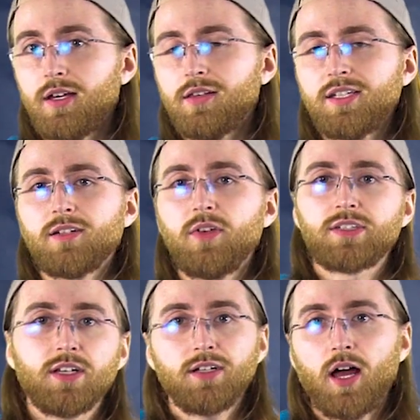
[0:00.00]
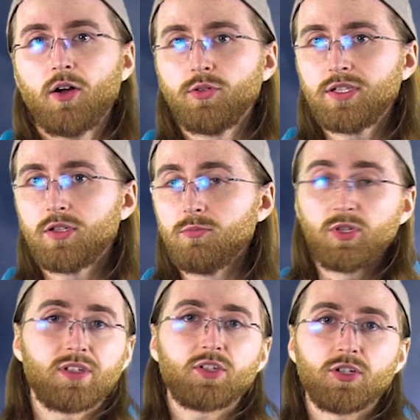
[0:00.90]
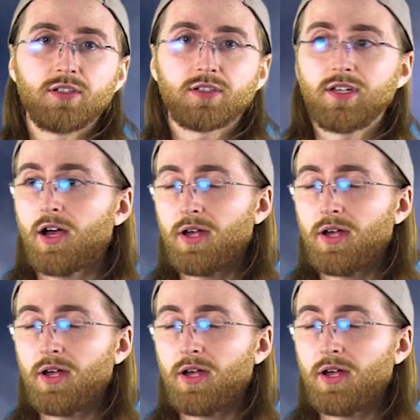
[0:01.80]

Thanks to Vincent, not only do musicians now